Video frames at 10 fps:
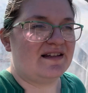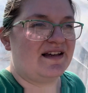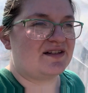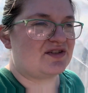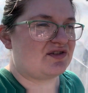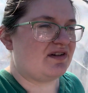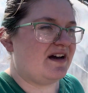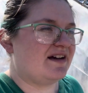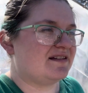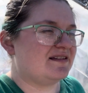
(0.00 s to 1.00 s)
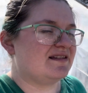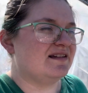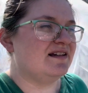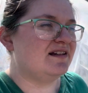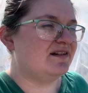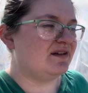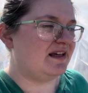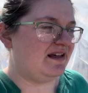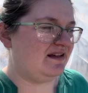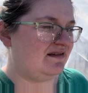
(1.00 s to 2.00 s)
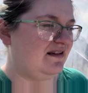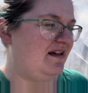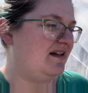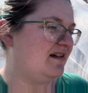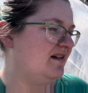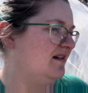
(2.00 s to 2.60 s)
extracts and like